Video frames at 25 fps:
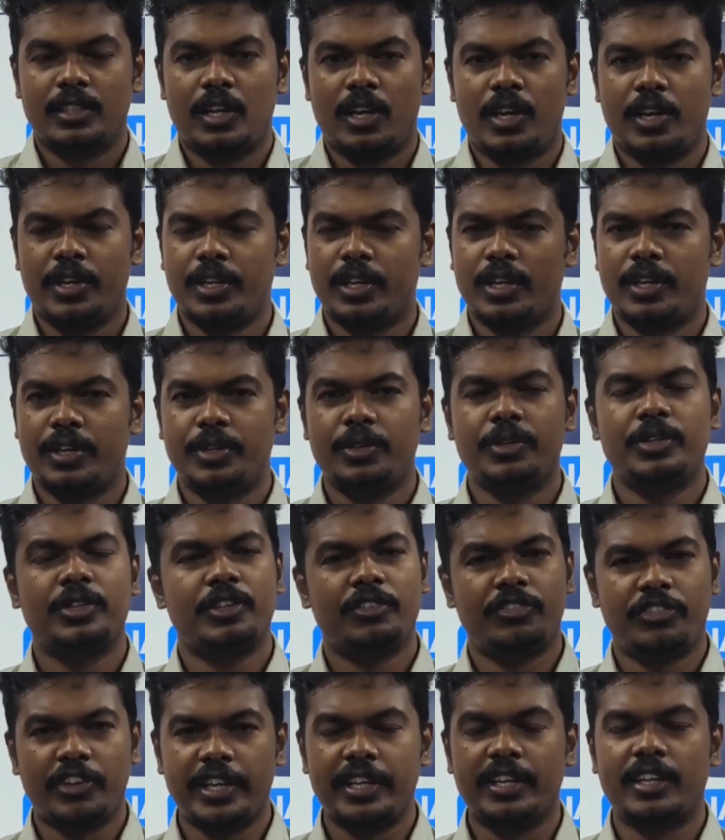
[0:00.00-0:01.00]
Are you in
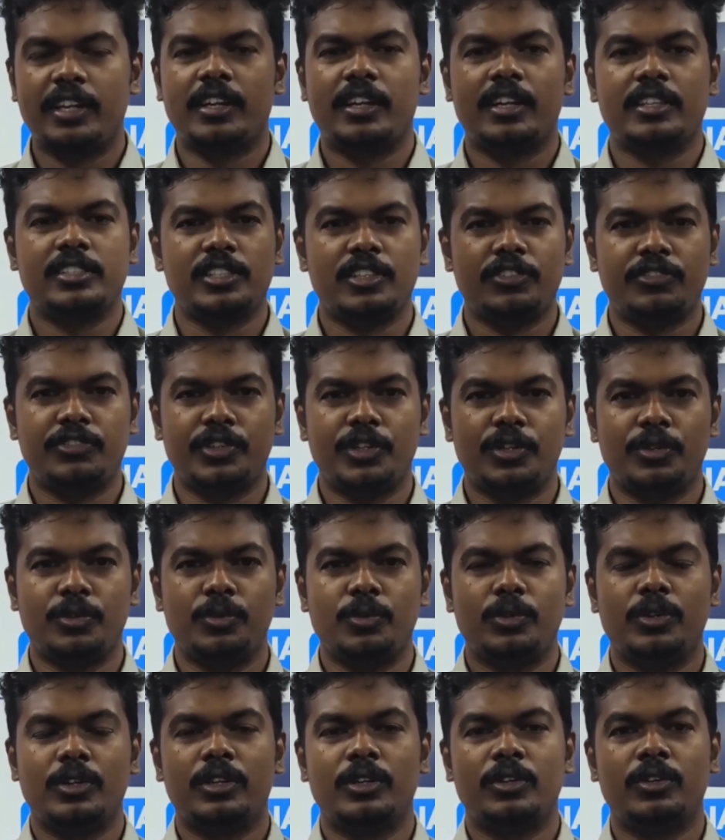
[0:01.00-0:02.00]
your final year as of
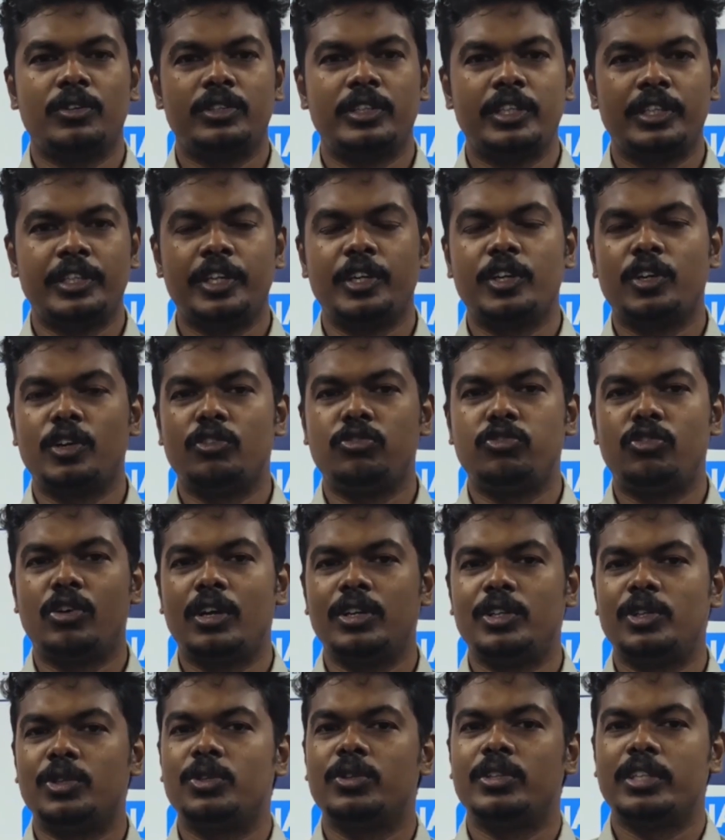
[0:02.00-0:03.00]
now, thinking of
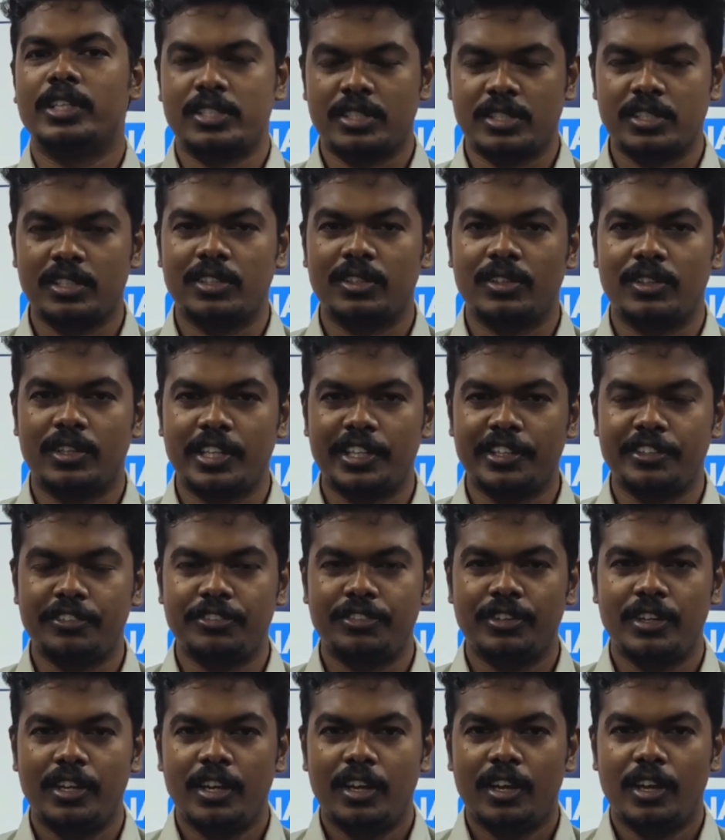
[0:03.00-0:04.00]
what to do next in your
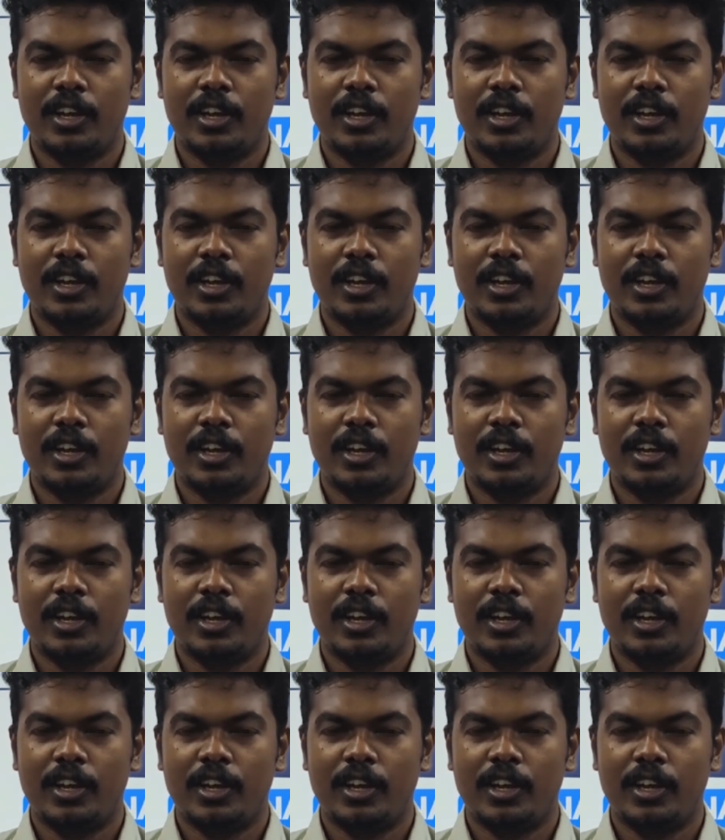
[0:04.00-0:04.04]
life?